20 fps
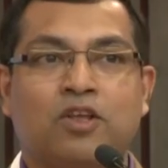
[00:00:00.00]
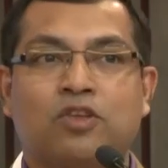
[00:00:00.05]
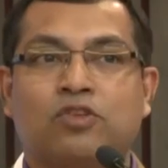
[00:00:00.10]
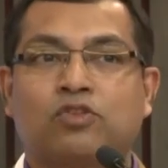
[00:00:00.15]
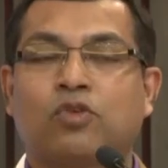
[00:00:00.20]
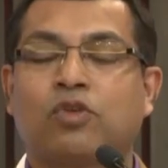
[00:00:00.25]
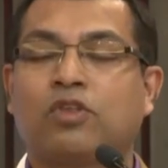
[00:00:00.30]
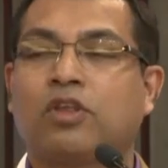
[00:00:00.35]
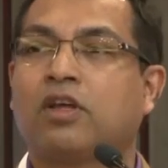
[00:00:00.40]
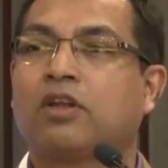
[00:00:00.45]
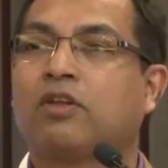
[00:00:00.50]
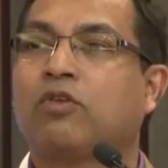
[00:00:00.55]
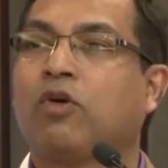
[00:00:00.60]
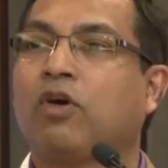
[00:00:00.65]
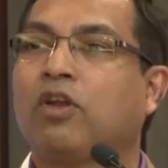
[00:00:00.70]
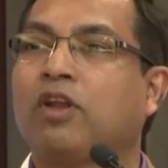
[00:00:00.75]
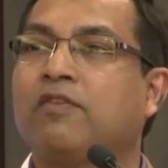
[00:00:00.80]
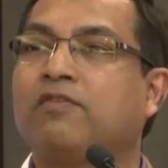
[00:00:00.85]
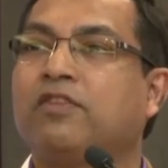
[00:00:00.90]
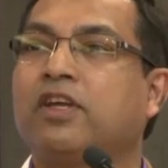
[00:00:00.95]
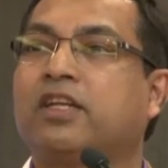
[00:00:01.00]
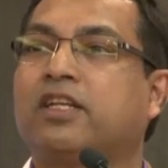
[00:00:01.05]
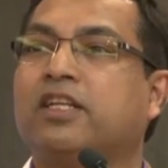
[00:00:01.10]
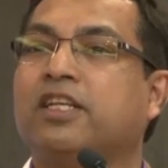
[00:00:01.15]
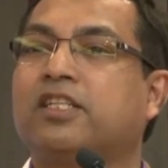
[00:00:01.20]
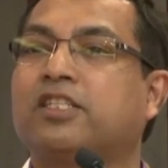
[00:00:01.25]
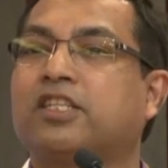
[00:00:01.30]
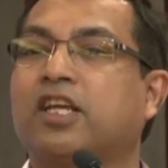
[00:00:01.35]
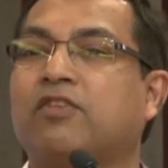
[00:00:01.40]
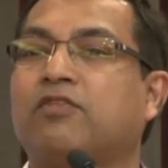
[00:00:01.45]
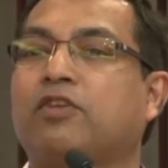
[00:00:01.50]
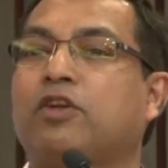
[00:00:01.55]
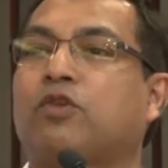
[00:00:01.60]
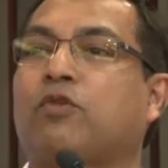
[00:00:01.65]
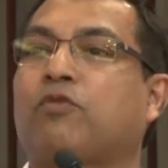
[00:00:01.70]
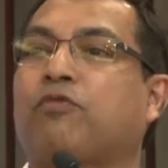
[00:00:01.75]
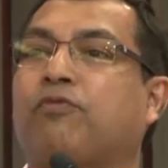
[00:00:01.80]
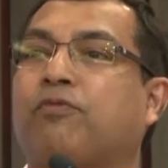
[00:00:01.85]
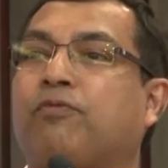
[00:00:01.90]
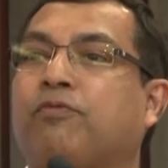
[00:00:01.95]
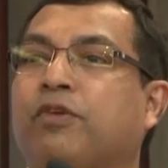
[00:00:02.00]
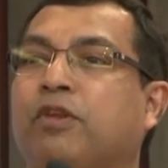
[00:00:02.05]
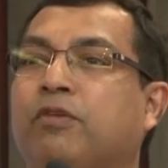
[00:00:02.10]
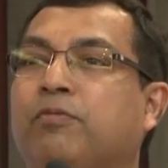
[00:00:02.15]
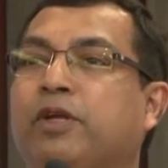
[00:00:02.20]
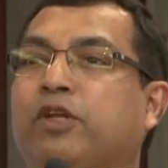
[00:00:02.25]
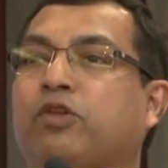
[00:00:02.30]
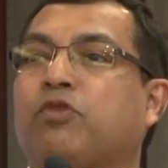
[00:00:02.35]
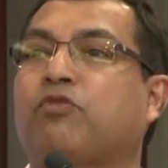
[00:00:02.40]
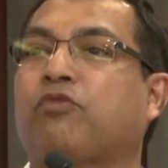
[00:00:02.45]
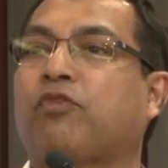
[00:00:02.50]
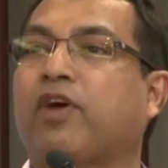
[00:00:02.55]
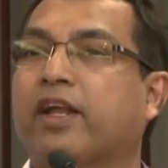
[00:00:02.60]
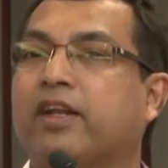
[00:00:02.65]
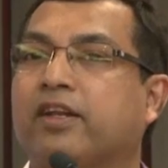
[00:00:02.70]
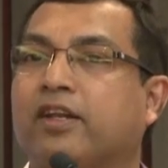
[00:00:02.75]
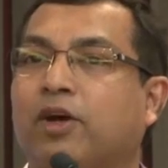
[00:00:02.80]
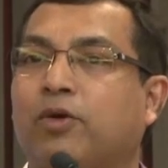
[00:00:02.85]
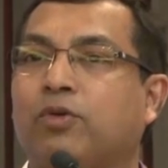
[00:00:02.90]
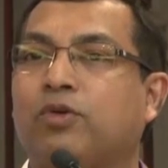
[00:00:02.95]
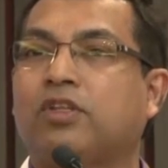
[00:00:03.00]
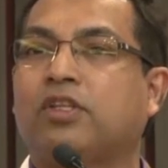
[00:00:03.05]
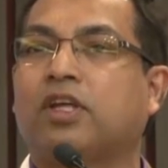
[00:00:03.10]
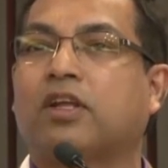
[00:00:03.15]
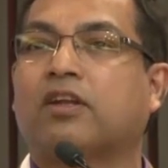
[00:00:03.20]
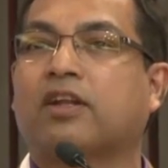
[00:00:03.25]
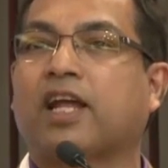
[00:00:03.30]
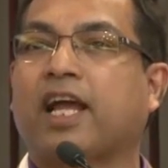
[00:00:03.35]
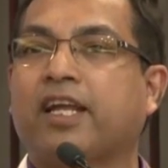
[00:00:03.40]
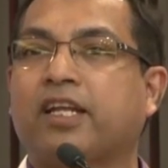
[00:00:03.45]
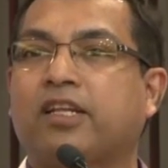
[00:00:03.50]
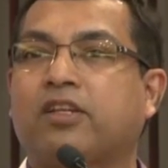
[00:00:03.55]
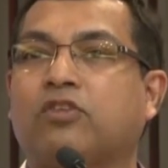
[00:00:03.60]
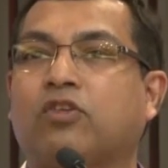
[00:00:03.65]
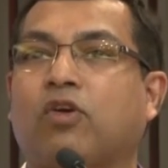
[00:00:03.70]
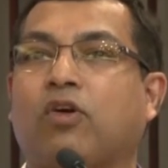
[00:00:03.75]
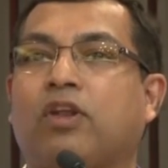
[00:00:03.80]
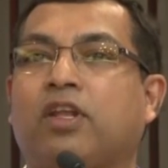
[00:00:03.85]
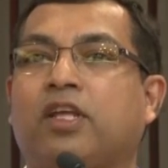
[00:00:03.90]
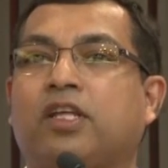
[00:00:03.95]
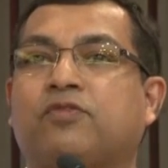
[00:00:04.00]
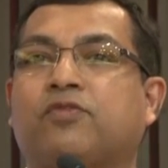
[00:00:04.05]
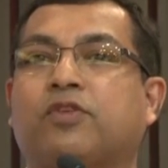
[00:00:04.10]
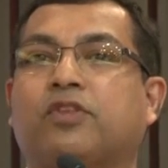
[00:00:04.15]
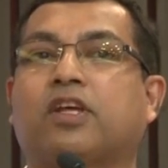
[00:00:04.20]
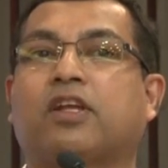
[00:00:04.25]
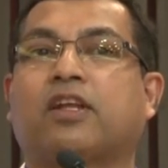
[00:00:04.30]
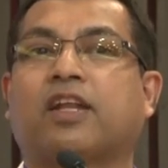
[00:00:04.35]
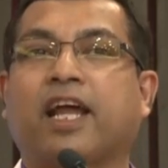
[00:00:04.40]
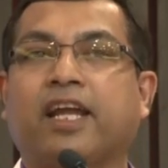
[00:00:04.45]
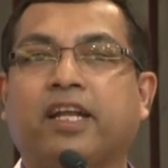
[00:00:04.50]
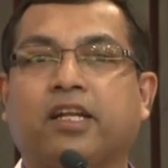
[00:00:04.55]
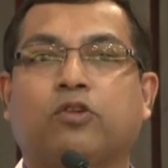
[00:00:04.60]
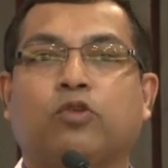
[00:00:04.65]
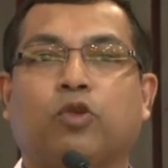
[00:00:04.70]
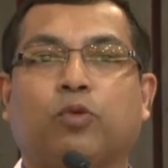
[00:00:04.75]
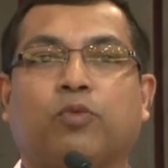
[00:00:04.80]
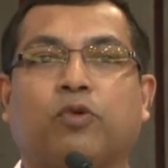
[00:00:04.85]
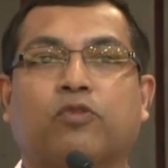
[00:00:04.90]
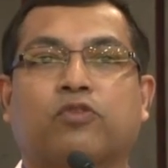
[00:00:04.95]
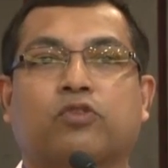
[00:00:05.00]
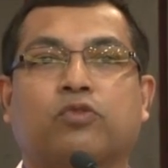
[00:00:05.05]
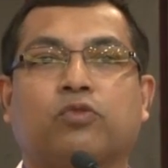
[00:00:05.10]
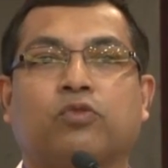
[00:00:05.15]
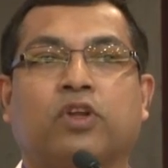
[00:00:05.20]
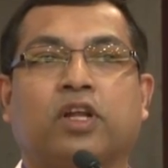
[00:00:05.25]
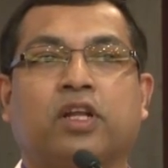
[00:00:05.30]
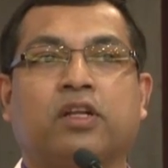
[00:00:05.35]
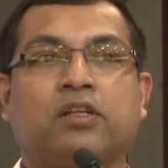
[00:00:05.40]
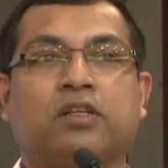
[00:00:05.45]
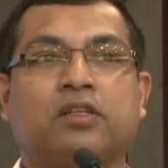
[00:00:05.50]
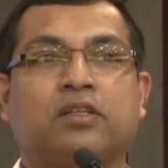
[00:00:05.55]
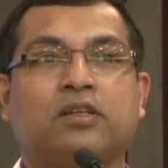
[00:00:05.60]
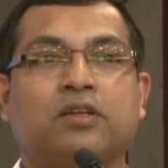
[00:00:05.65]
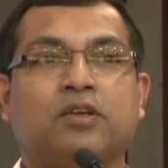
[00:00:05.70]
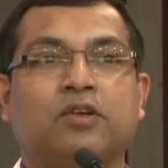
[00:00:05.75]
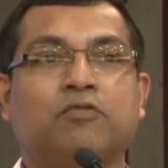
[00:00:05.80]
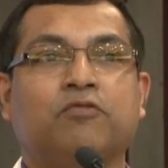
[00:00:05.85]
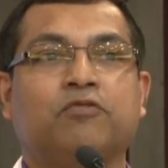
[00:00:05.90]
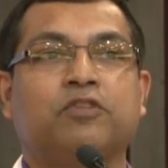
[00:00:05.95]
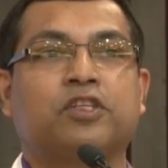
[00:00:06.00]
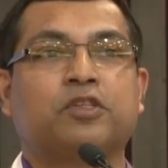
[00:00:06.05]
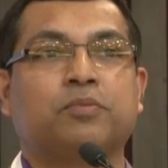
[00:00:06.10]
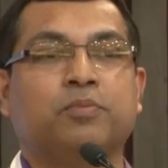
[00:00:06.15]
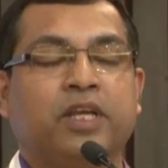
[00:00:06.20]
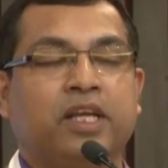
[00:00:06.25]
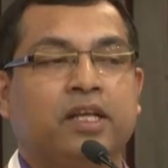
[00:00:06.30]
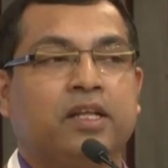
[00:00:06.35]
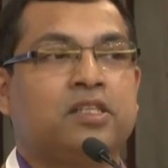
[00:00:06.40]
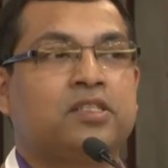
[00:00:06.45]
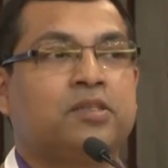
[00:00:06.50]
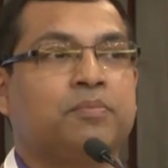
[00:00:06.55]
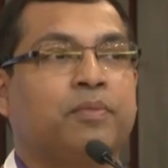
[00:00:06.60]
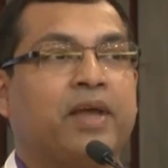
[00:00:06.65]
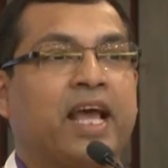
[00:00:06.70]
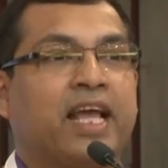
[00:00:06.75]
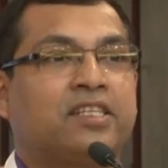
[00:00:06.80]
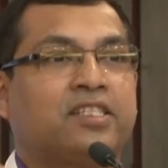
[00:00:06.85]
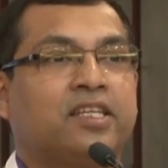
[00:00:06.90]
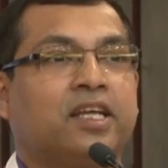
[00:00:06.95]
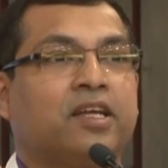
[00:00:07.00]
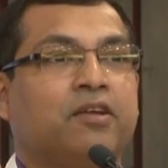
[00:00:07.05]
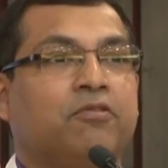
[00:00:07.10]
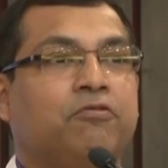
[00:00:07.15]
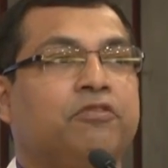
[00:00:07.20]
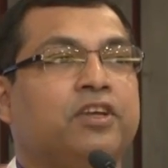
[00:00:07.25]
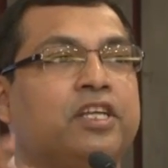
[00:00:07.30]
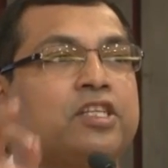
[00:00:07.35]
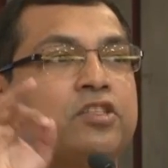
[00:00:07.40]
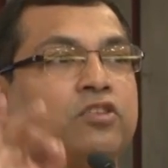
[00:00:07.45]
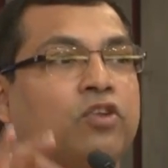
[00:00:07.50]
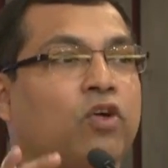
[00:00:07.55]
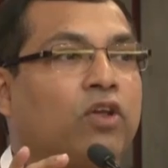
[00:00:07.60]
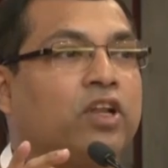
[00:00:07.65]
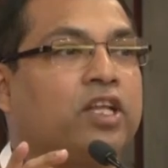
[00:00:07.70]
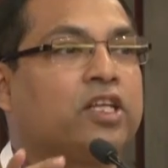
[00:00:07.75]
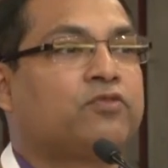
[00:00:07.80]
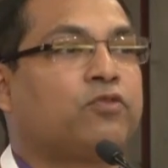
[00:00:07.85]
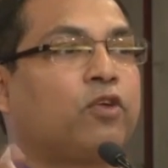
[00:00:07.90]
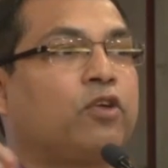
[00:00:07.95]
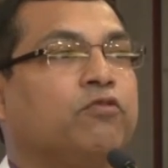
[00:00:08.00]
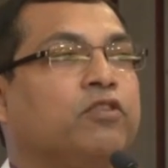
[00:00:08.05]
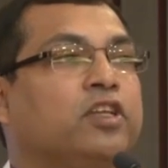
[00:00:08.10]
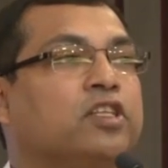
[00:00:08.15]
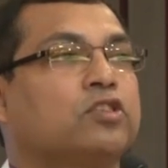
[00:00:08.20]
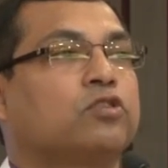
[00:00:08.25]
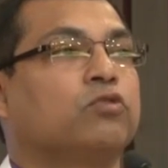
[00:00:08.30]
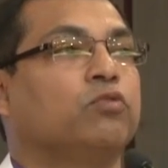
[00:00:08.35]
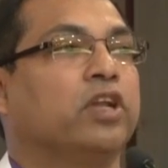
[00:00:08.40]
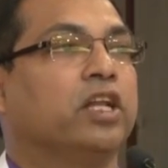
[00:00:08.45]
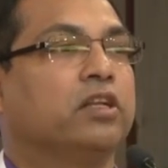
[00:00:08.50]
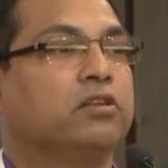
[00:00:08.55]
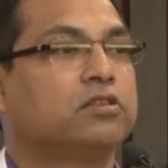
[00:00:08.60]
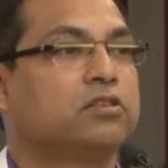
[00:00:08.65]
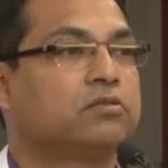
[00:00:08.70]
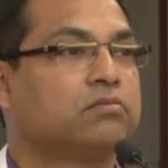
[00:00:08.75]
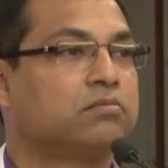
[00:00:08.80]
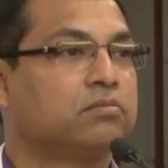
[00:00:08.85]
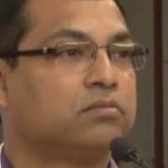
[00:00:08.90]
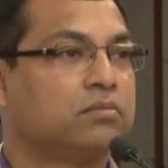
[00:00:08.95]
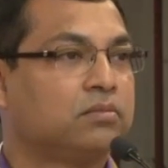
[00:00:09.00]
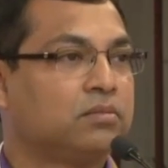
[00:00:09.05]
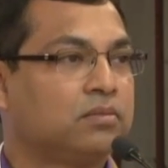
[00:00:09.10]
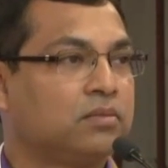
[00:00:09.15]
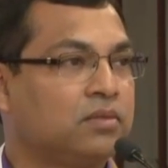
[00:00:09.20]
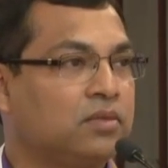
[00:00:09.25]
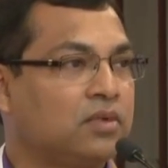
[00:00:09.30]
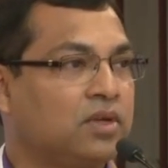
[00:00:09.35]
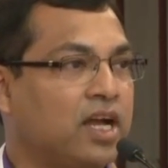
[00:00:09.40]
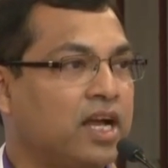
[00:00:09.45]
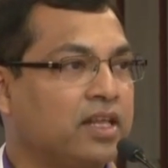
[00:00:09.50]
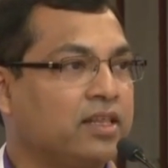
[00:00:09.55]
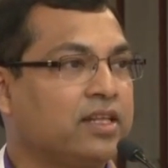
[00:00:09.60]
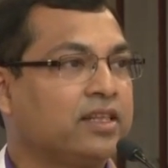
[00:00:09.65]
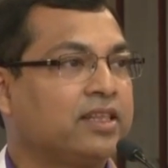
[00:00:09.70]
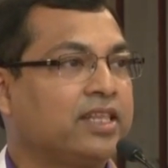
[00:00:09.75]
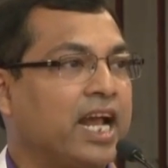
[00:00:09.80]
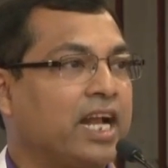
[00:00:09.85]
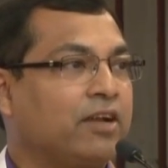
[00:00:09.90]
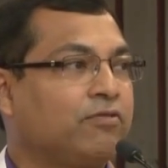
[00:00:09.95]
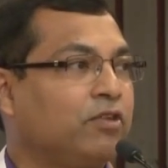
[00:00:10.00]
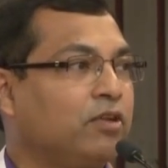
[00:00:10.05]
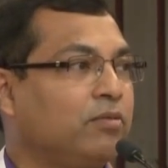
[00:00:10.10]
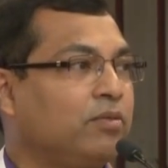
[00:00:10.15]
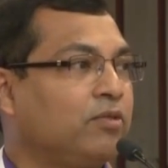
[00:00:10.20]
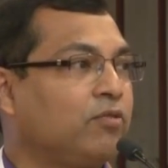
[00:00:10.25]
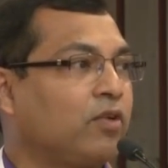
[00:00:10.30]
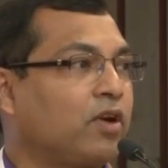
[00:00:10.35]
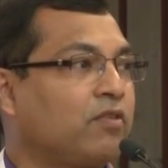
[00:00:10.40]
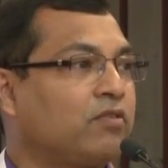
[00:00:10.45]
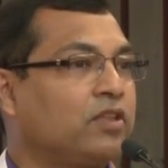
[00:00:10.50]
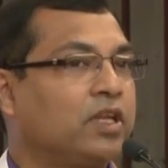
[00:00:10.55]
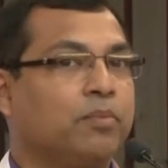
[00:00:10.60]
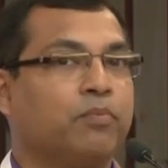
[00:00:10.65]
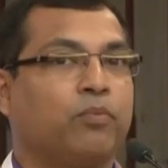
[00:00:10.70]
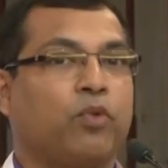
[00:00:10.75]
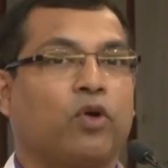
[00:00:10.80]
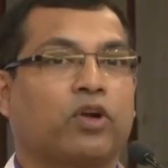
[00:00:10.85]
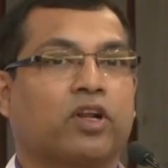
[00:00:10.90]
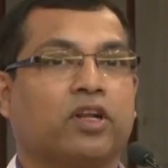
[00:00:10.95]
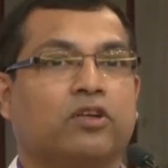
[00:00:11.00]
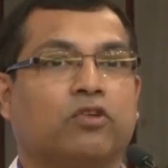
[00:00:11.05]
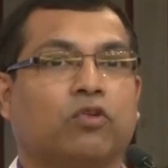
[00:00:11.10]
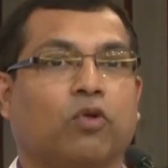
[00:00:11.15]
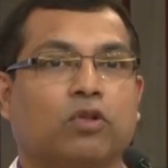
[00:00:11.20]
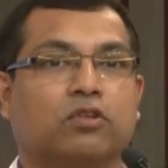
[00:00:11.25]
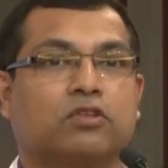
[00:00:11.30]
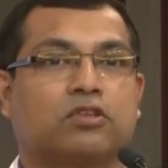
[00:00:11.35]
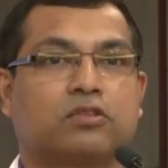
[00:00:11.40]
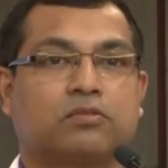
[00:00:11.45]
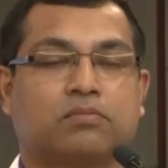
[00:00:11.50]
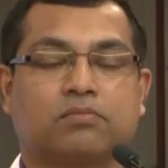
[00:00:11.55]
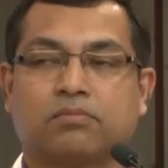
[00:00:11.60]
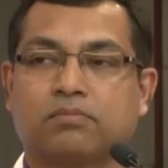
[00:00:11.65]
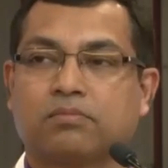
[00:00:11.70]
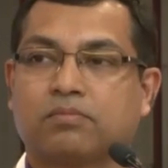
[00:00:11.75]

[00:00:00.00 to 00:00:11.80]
So the role of the teacher will, will be to find out the right knowledge for the right group of student, which means matching which knowledge for which student. I think that will be one of the important roles.